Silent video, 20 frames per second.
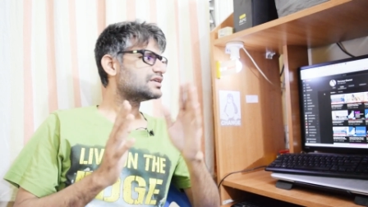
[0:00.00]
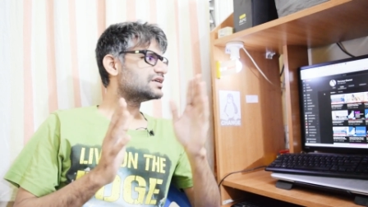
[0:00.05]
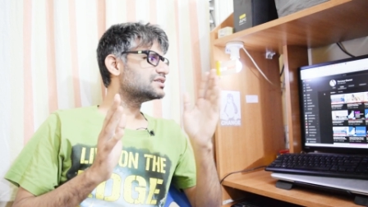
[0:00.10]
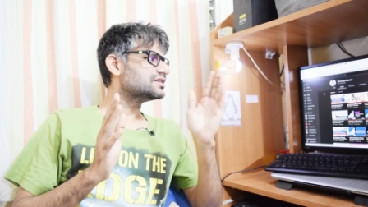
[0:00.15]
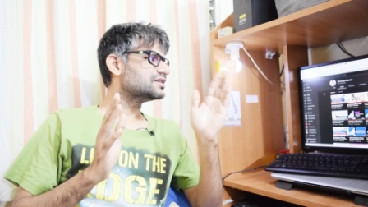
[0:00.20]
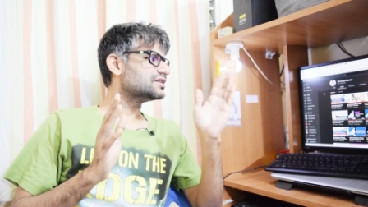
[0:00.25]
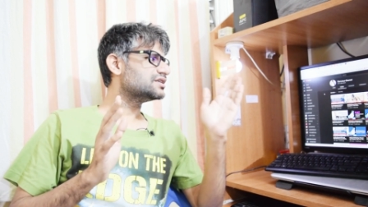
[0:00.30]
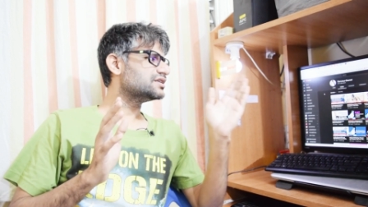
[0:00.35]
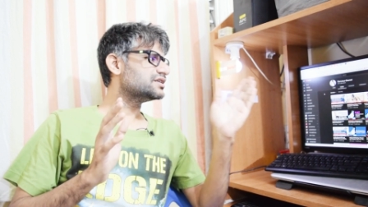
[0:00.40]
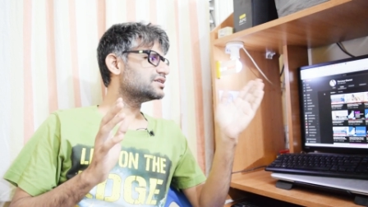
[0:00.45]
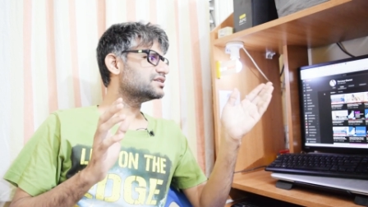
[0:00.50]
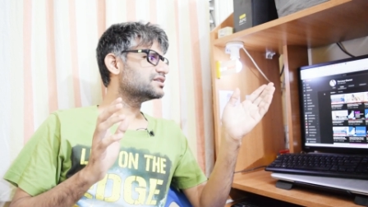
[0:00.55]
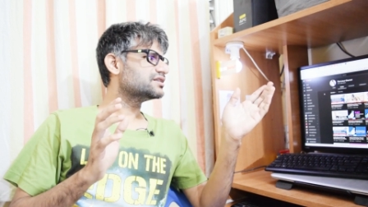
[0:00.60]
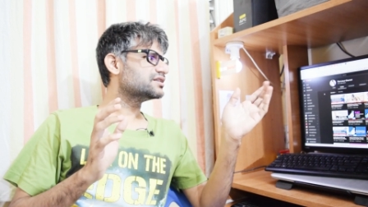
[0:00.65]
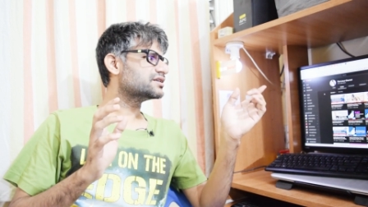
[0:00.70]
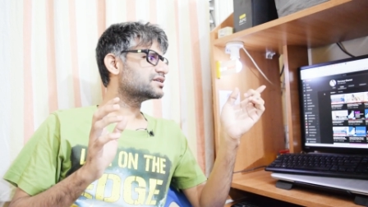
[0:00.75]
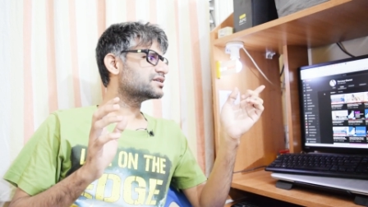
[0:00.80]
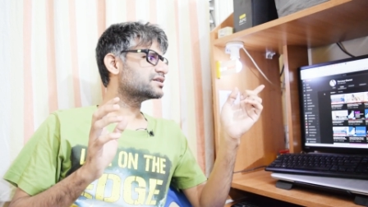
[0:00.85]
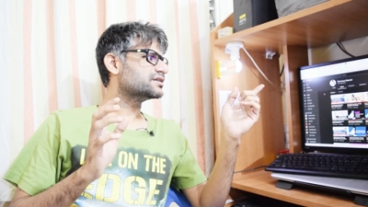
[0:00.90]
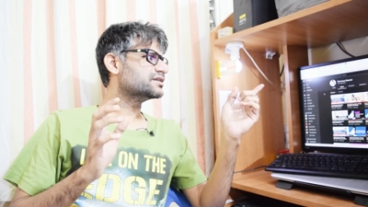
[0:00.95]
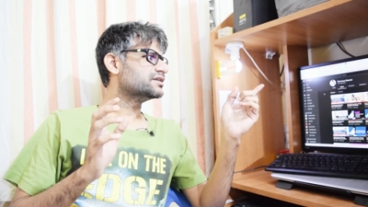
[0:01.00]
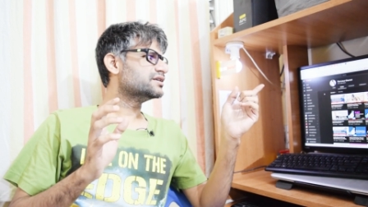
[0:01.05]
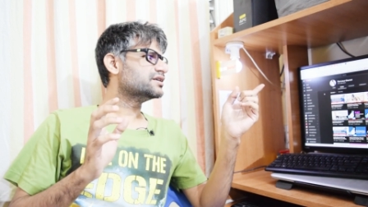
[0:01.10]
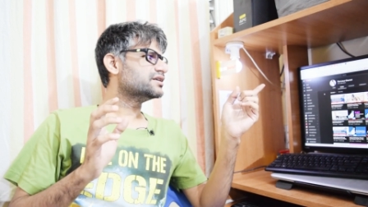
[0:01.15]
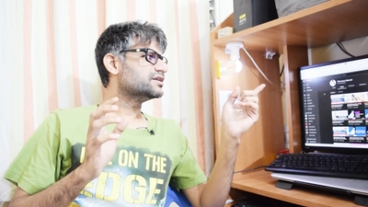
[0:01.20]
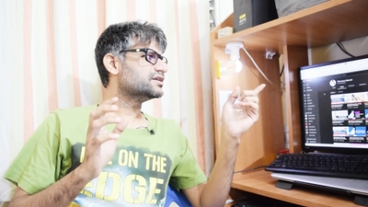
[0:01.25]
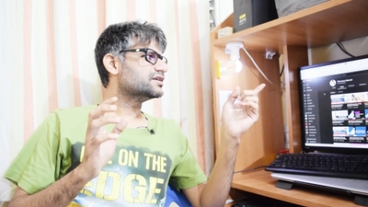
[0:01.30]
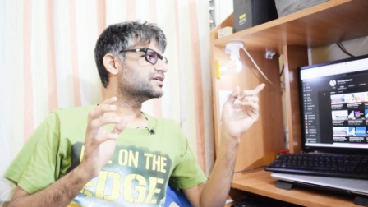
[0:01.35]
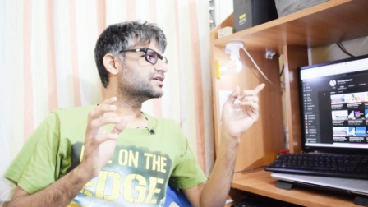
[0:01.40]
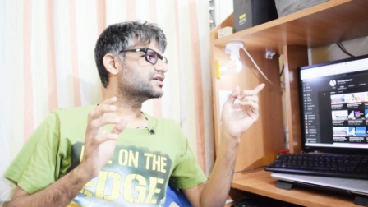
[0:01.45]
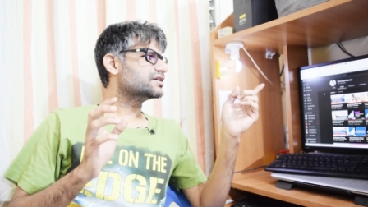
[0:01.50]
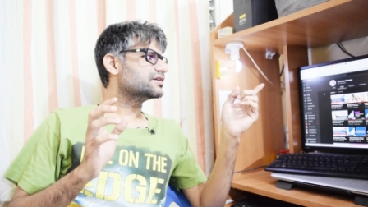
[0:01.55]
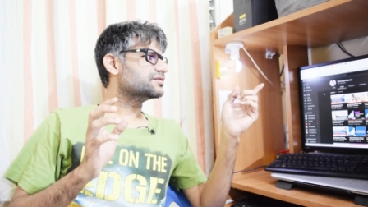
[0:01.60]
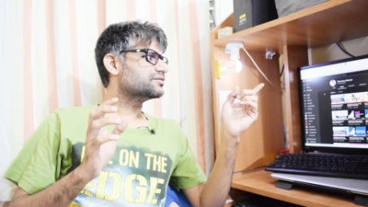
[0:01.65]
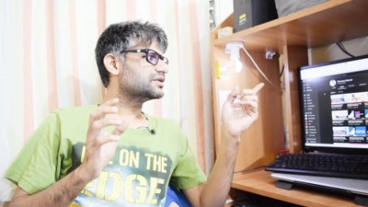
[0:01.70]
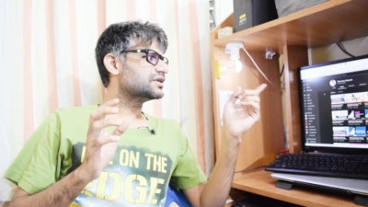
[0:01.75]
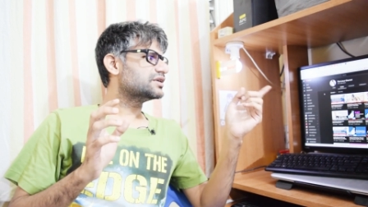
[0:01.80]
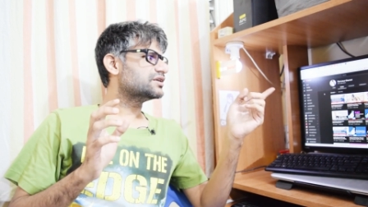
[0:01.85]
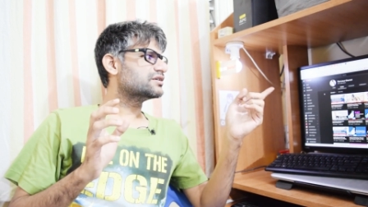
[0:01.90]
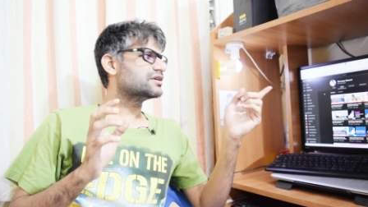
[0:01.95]
See, in the uh,
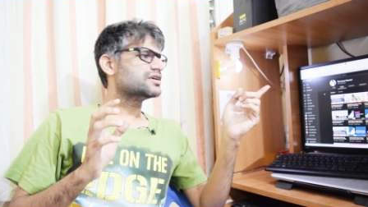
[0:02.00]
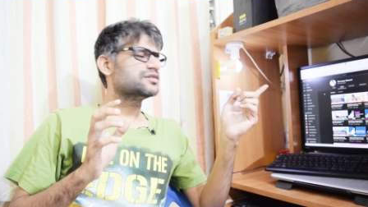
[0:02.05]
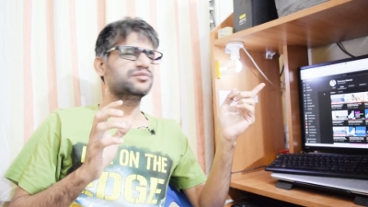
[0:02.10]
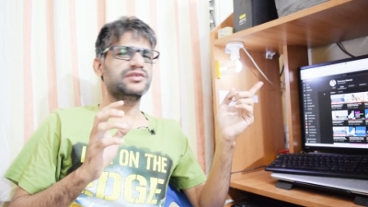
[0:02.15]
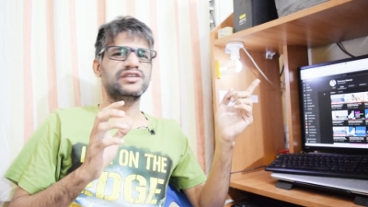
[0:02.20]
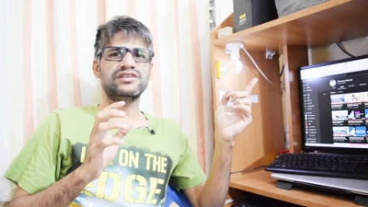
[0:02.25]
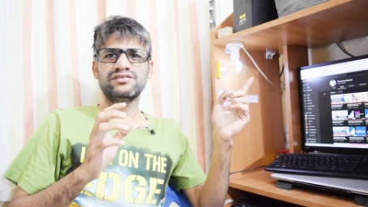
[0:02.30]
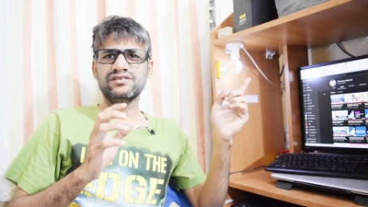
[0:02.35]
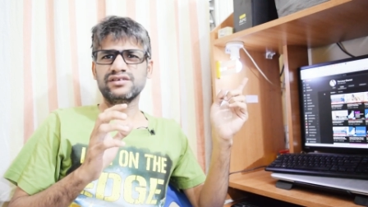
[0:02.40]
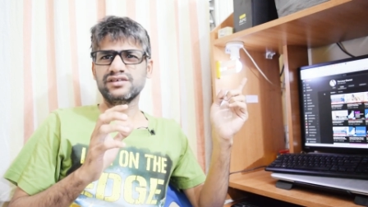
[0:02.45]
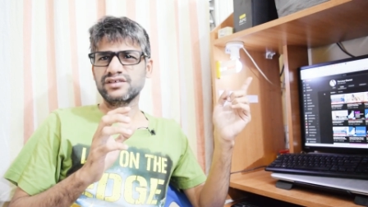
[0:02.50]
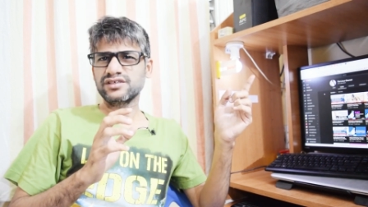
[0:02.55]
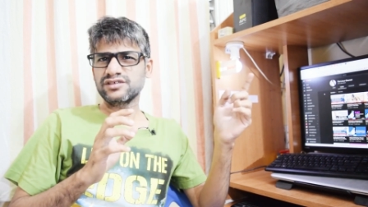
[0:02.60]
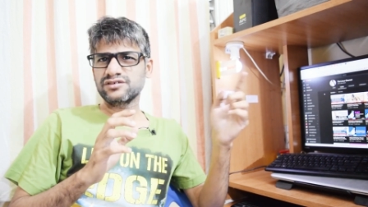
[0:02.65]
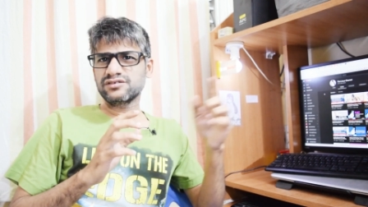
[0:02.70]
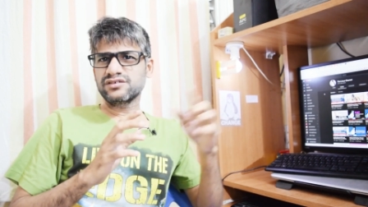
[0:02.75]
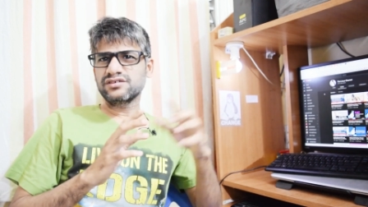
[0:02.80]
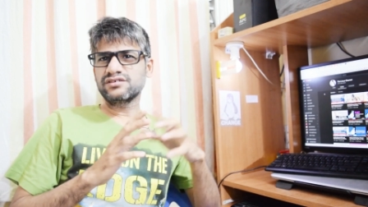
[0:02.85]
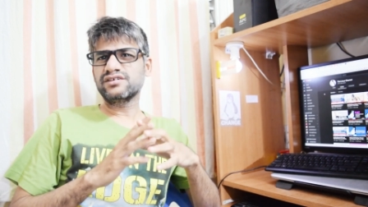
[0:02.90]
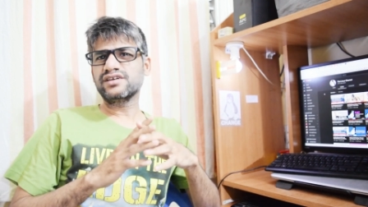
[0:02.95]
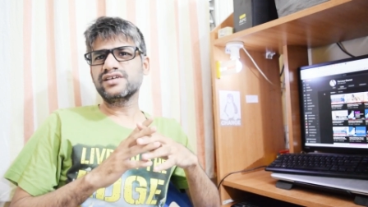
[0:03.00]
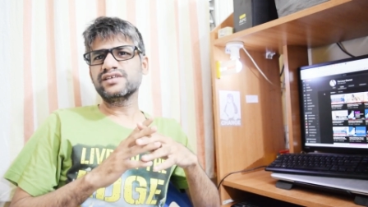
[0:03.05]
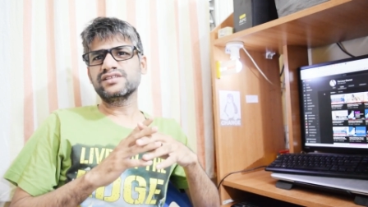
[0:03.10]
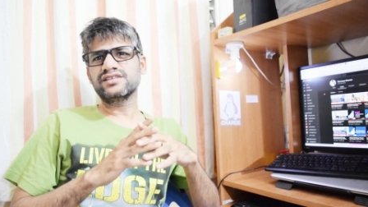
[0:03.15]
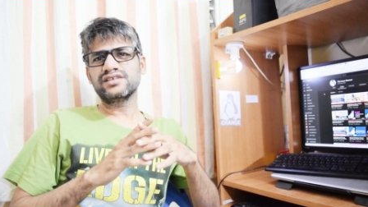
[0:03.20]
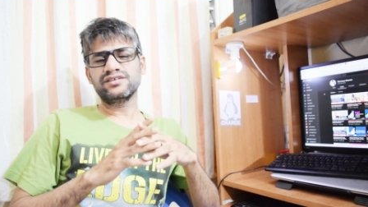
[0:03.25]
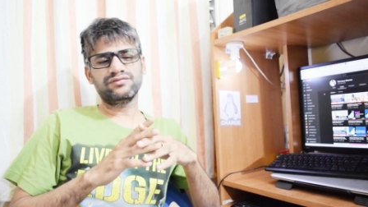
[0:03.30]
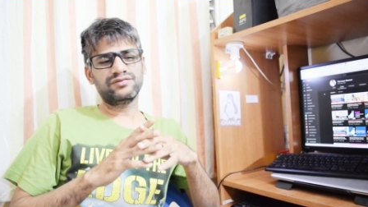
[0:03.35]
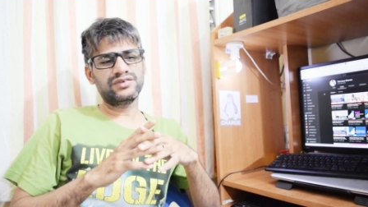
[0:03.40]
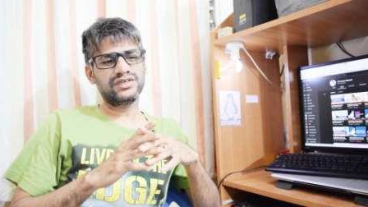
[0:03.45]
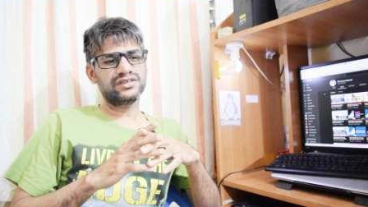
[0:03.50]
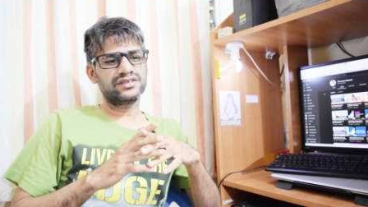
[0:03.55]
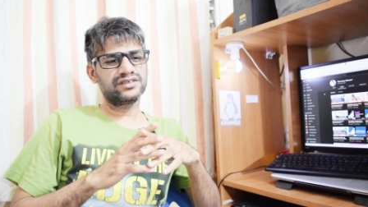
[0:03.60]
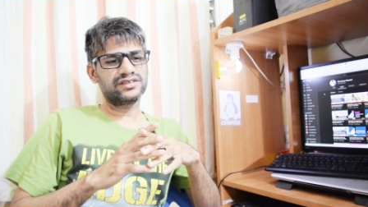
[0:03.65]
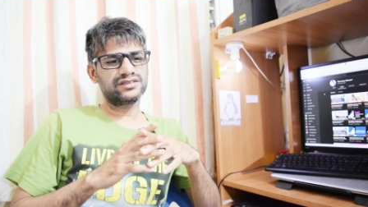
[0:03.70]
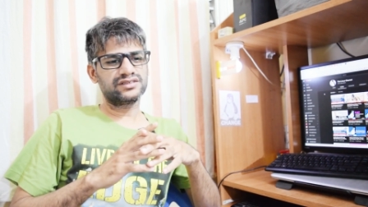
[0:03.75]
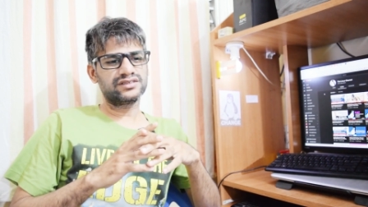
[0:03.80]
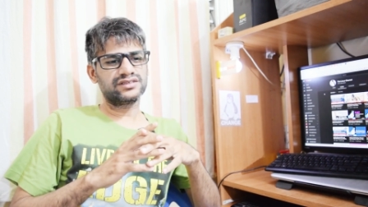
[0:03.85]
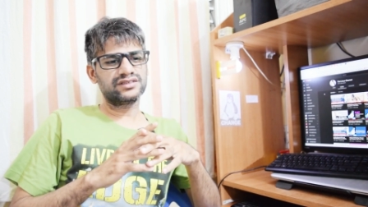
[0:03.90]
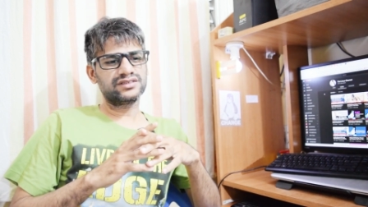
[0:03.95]
video I mentioned your strength and
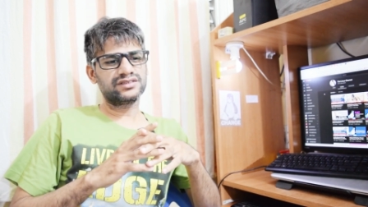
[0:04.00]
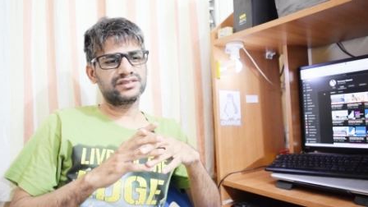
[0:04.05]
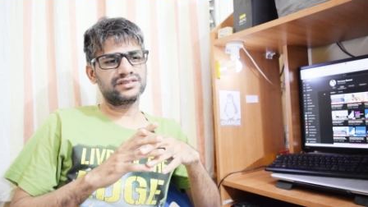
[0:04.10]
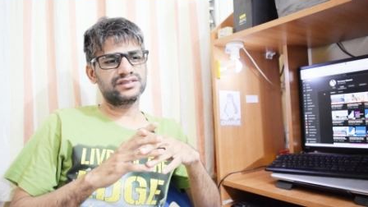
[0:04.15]
weaknesses.